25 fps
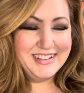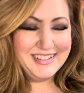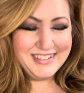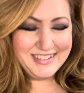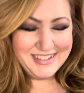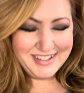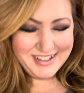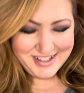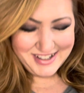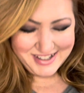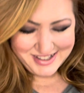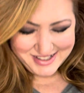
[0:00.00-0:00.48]

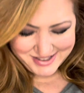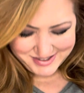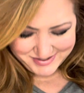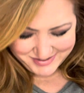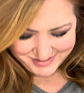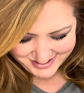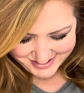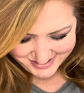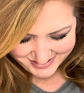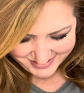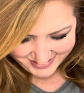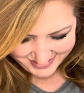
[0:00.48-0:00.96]

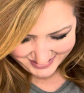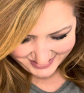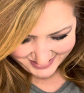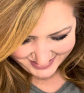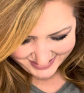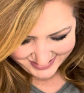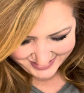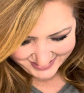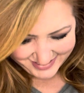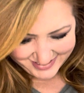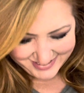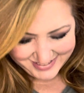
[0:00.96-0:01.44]
of
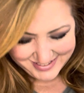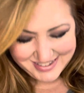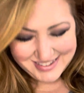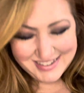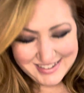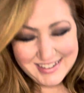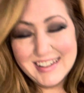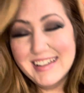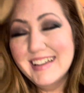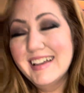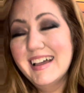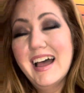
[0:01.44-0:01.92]
thought.
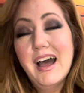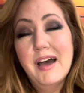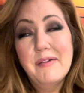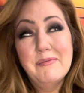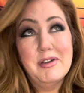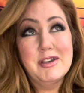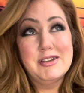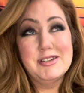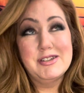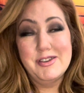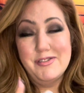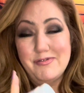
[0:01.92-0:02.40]
I'm
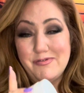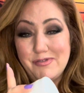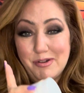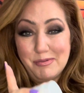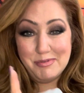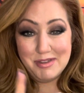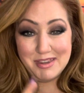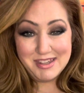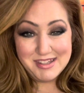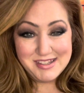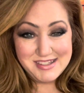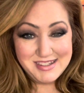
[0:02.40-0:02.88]
actually
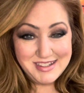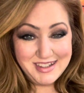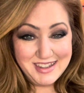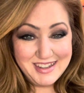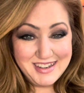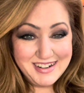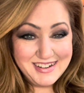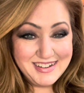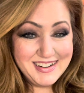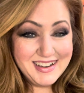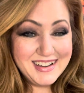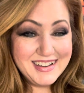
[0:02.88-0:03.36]
filming this late
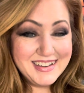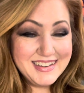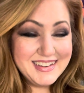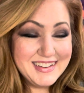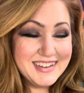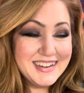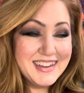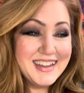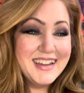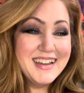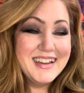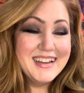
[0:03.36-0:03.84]
at
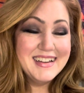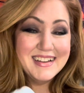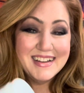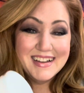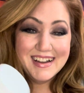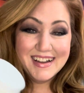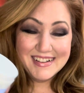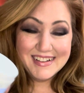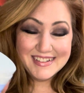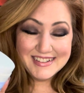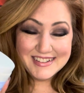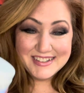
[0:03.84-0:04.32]
night.
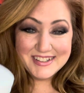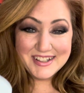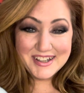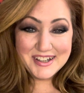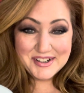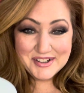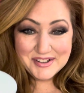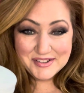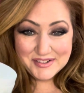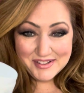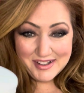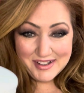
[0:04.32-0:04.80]

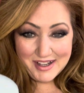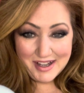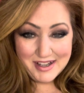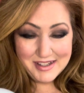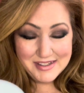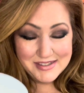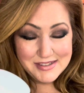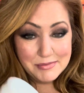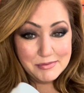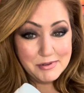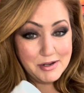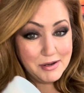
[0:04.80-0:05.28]
So
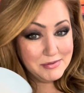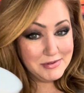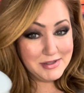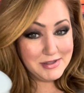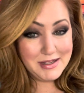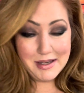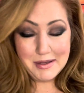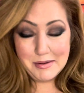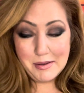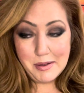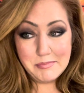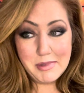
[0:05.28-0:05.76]
sometimes
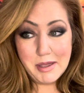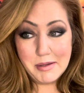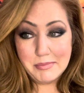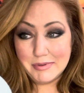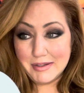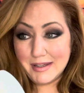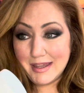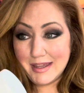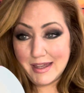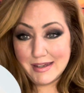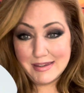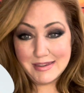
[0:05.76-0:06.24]
I'm able
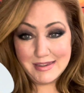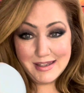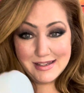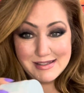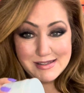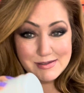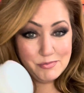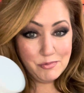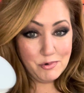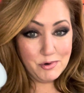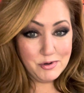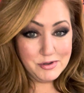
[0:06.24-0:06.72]
to get
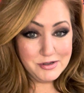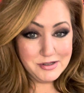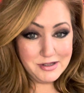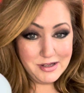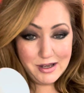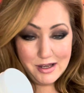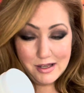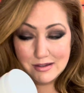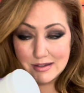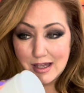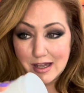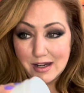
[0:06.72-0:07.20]

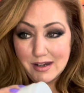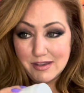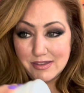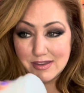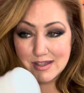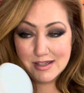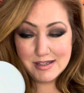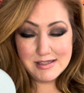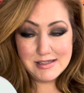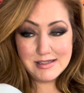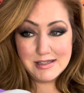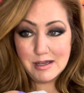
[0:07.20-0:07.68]
a lot of
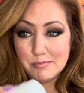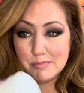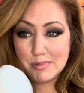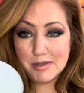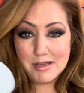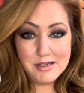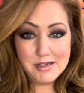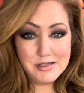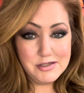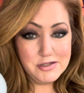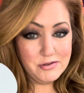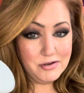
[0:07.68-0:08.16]
things done,
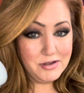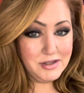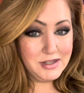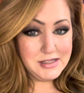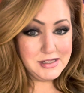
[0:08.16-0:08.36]
because during the